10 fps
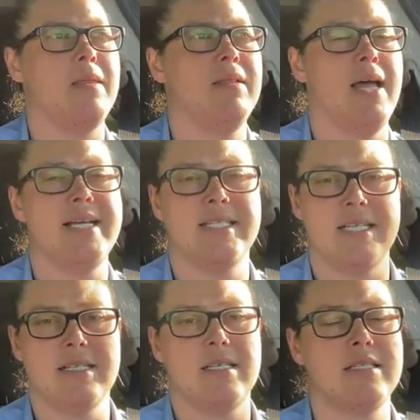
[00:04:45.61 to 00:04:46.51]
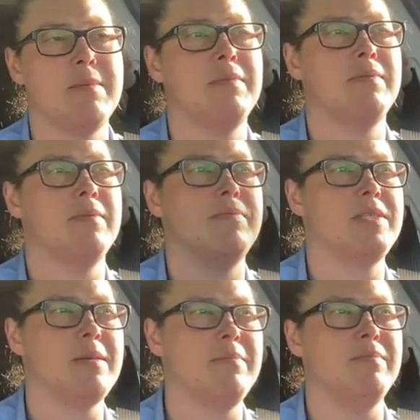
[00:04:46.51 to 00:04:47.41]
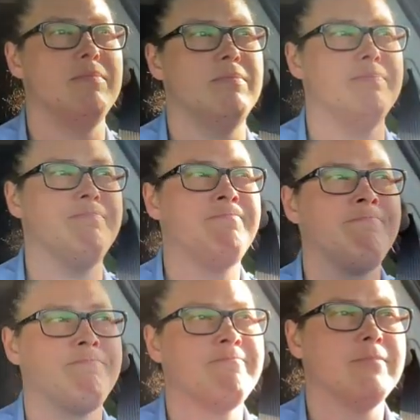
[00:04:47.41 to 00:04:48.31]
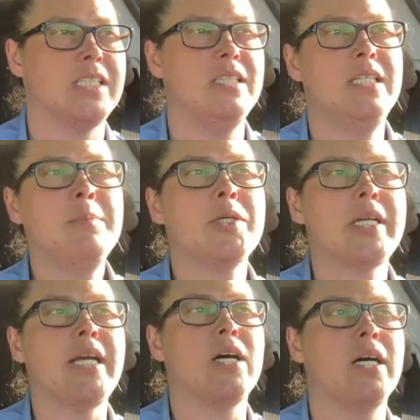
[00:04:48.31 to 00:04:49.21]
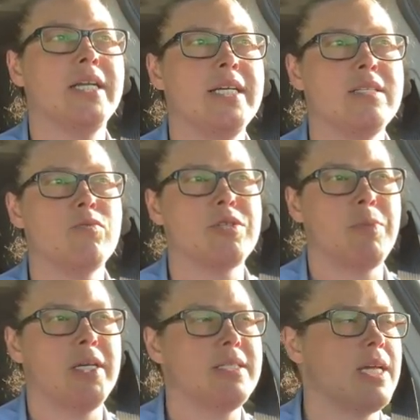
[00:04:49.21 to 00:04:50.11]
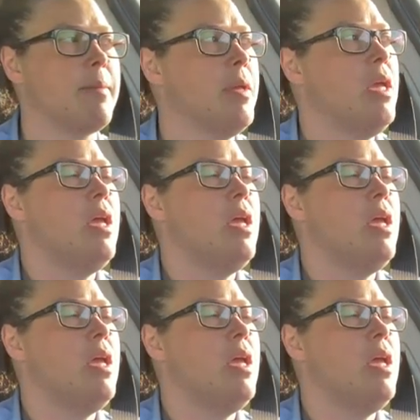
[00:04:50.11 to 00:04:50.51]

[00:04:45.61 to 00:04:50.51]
license, some liberty on his response time.